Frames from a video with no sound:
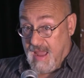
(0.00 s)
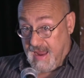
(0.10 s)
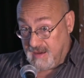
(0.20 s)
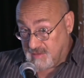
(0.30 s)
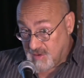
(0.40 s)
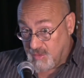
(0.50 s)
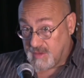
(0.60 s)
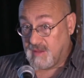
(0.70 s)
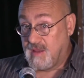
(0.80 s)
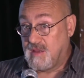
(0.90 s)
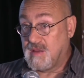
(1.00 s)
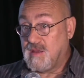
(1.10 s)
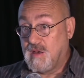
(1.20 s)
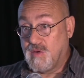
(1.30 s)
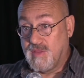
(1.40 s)
anecdotally
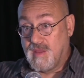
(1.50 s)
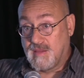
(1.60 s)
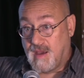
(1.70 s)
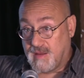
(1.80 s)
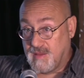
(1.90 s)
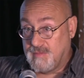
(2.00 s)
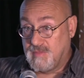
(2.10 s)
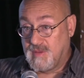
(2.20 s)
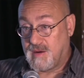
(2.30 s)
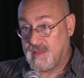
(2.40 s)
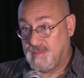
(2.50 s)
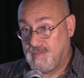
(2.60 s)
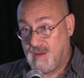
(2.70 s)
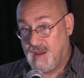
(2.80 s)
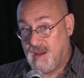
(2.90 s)
you know a lot of the a lot of the
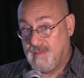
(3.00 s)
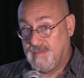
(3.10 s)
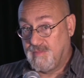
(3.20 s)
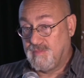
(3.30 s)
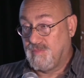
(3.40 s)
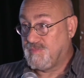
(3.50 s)
uh,